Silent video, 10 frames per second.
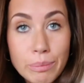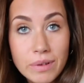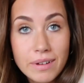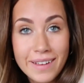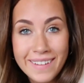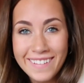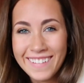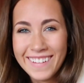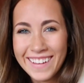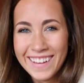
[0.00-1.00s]
I'm,
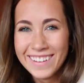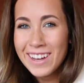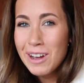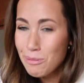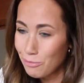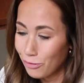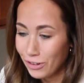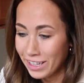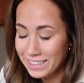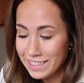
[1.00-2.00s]

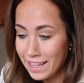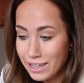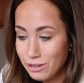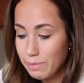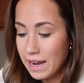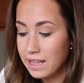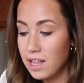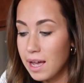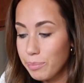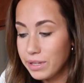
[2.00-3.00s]
really telling you to buy a
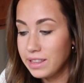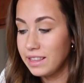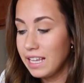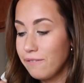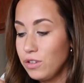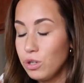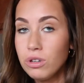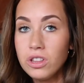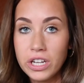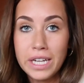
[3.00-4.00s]
lot, but if you
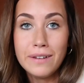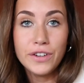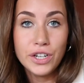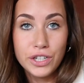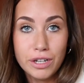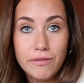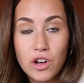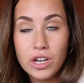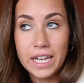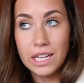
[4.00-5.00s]
are looking for a good
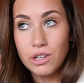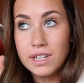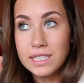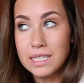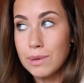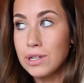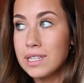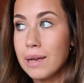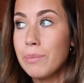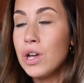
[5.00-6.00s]
fall candle that
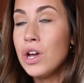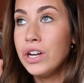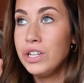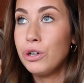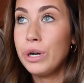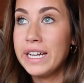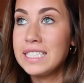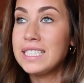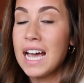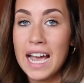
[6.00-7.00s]
smells up your
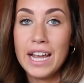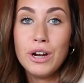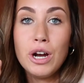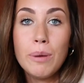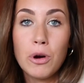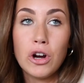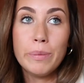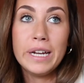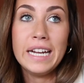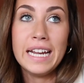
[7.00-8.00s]
entire
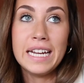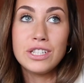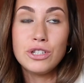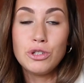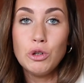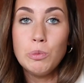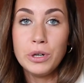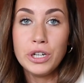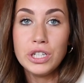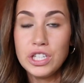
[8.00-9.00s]
apartment and is
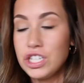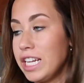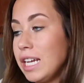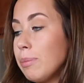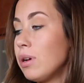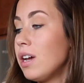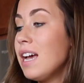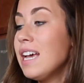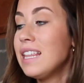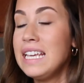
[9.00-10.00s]
super cheap,
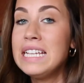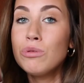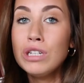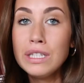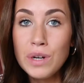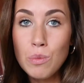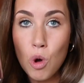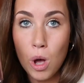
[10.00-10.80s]
these ones from